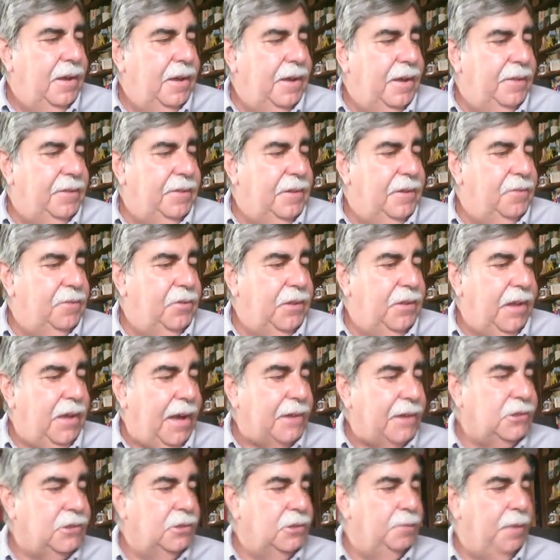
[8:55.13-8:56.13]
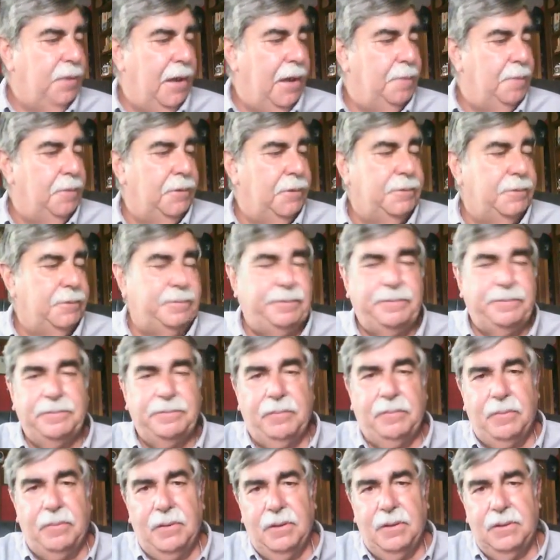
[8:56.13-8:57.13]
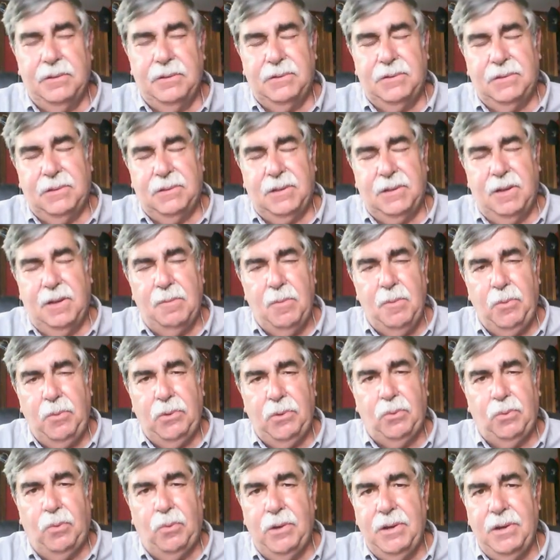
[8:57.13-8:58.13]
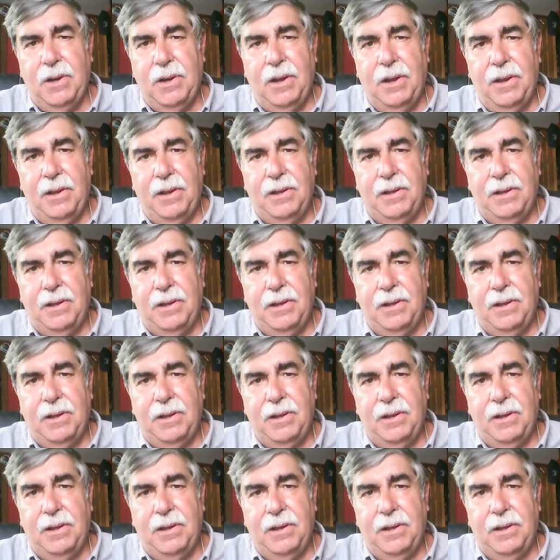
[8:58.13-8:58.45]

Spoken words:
And then for the action paper, come up with one